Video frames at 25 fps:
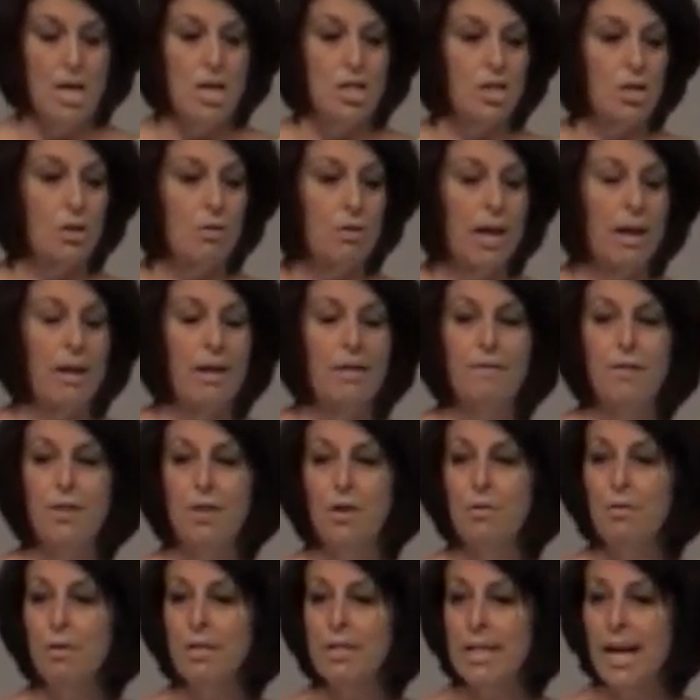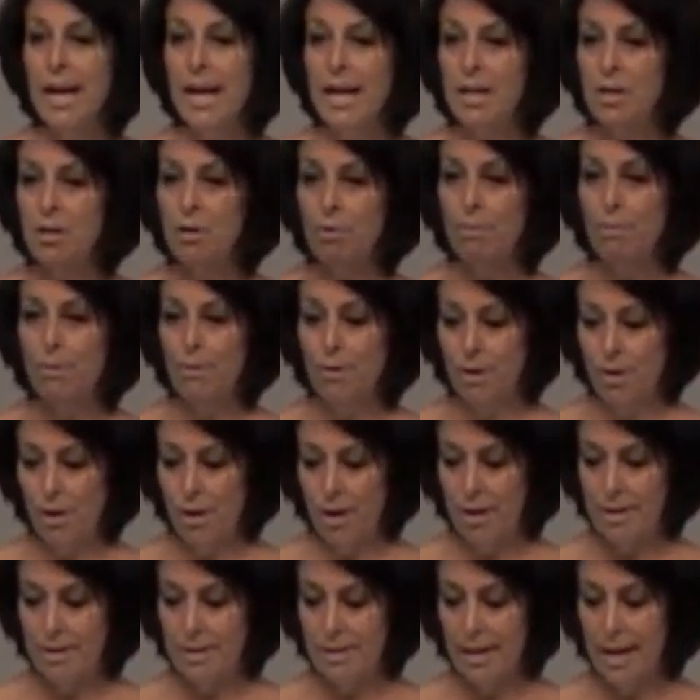So now if you will take your
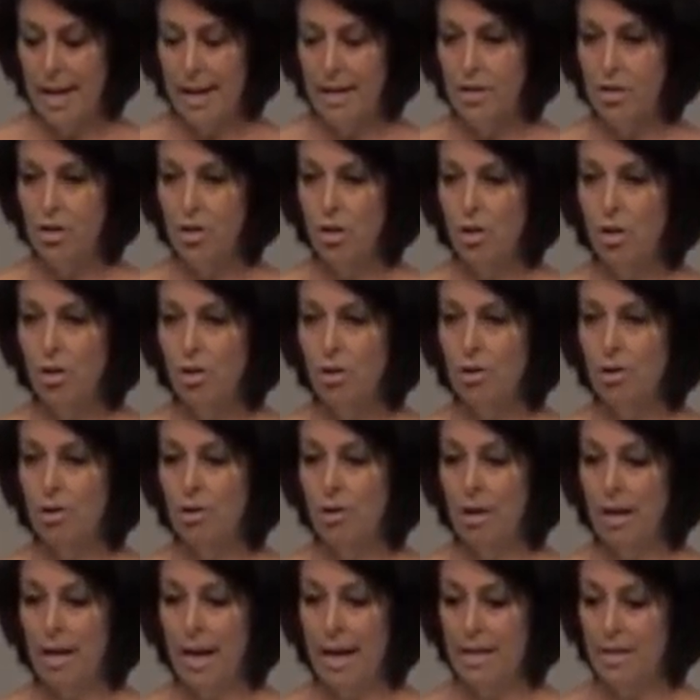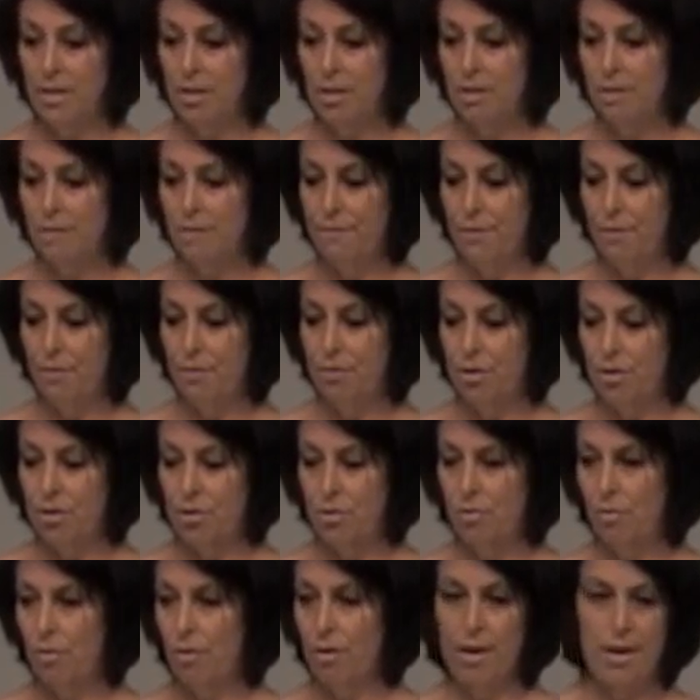books and turn to the first
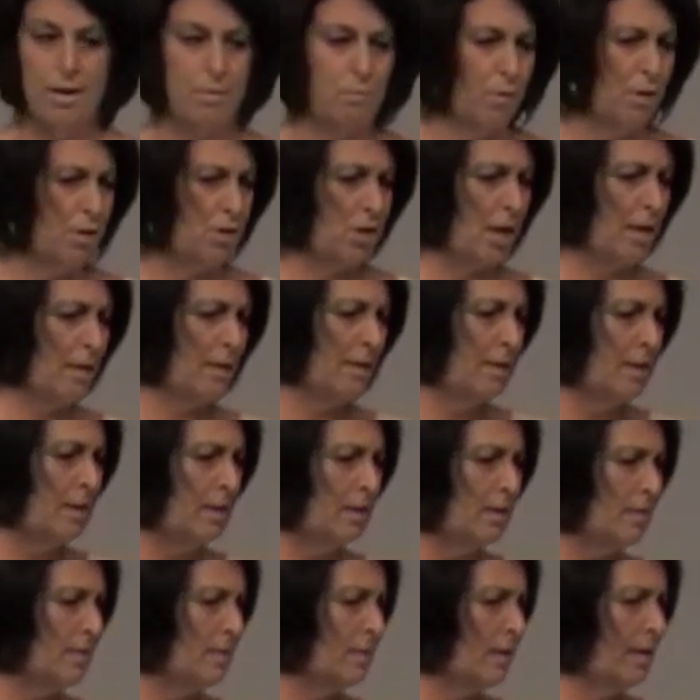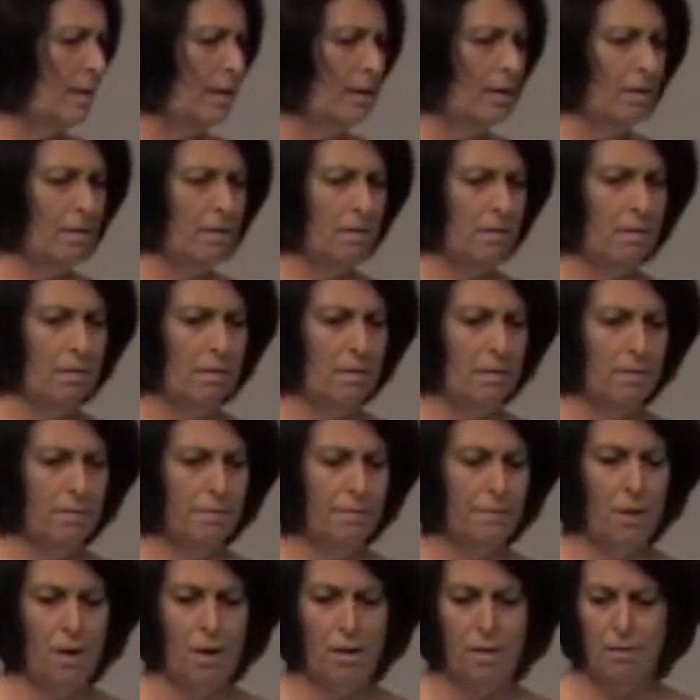story, which I think is the
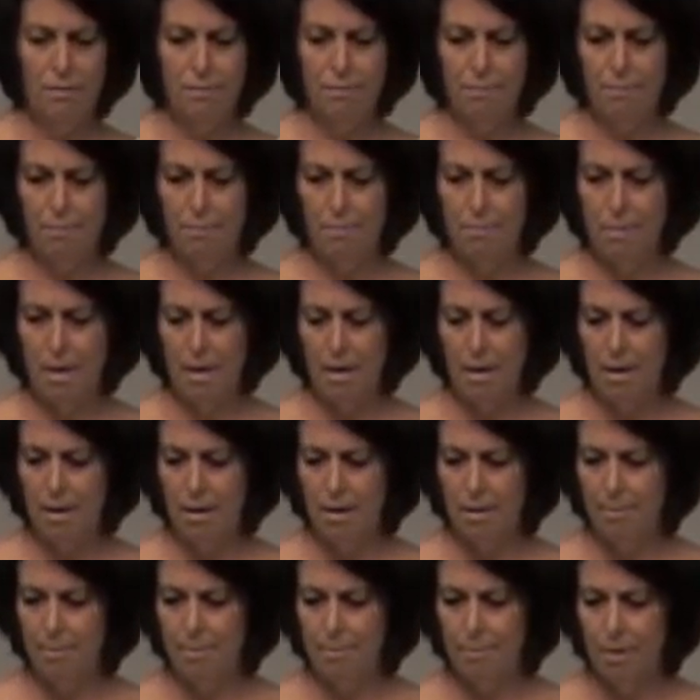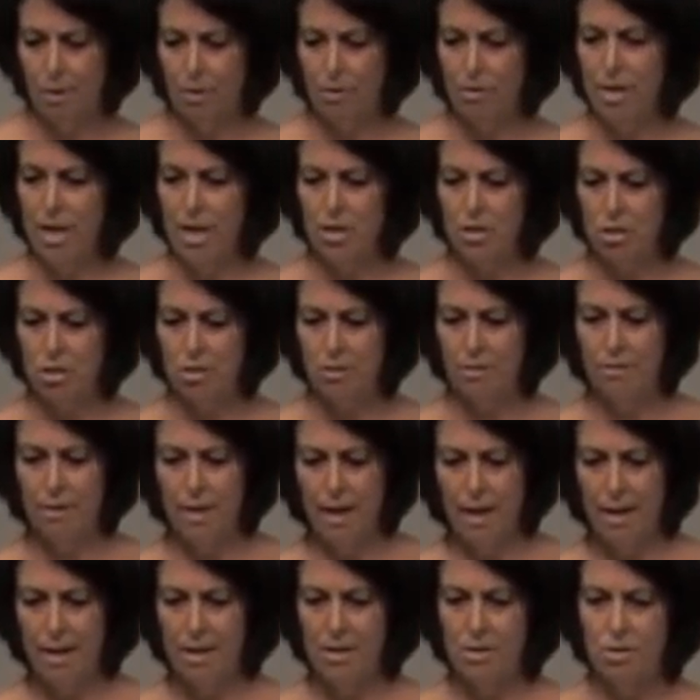fall of the creation of the
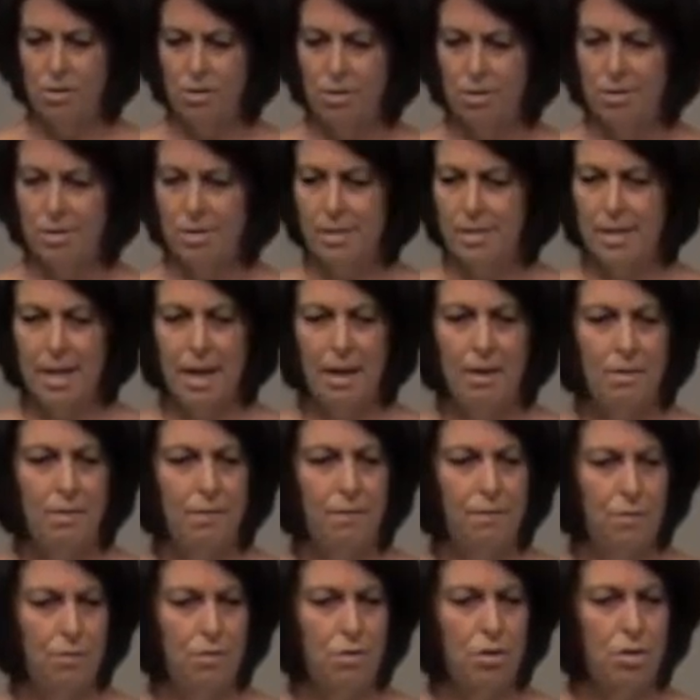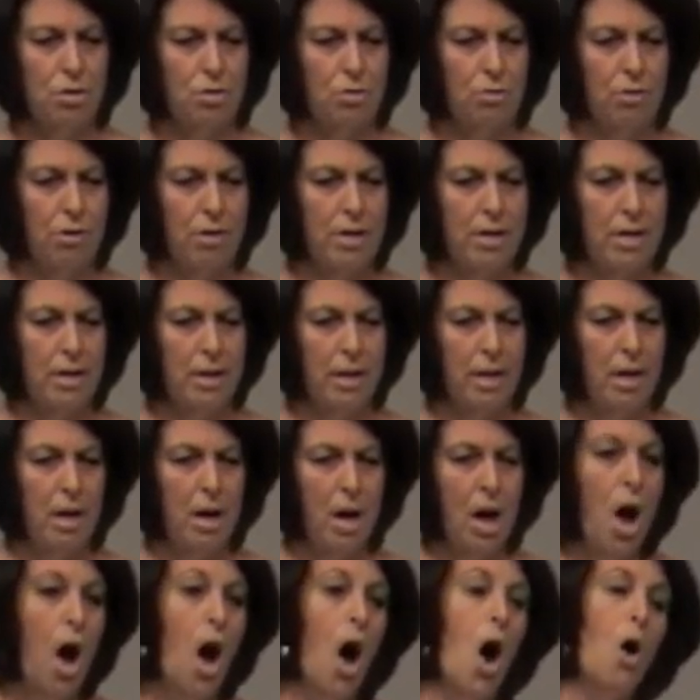angels? Is that the first story?
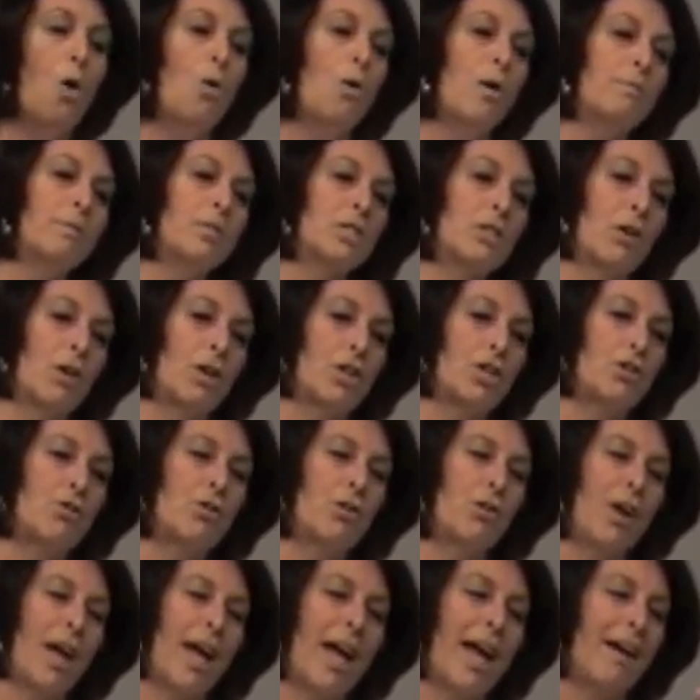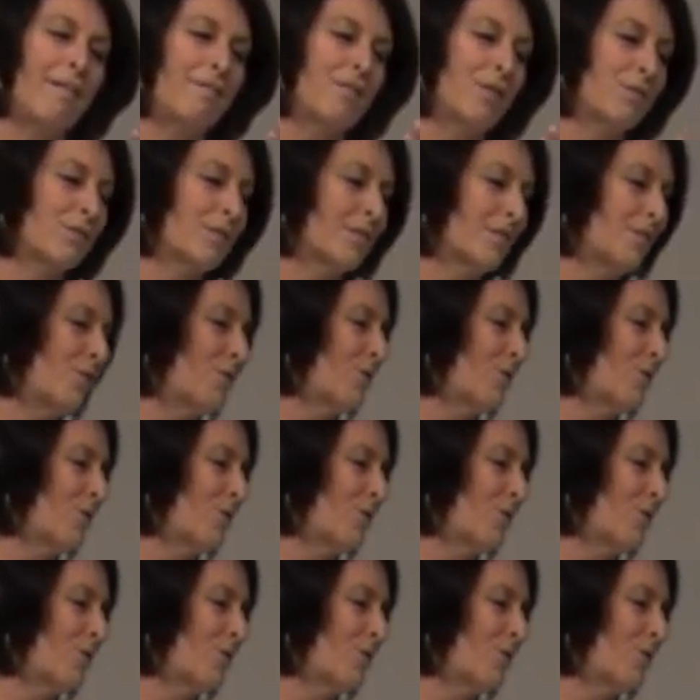Oh, I'm sorry. You don't have those.